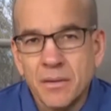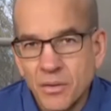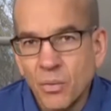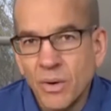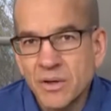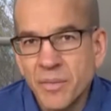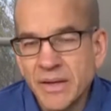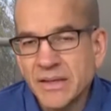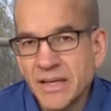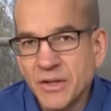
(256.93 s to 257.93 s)
you want to
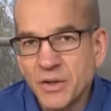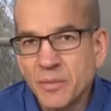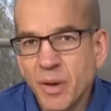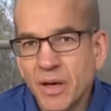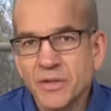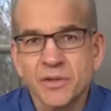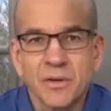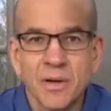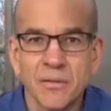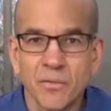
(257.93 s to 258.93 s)
maintain good
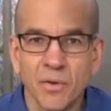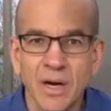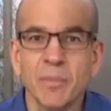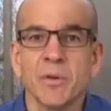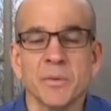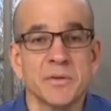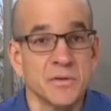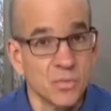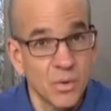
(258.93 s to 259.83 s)
posture for a couple of reasons.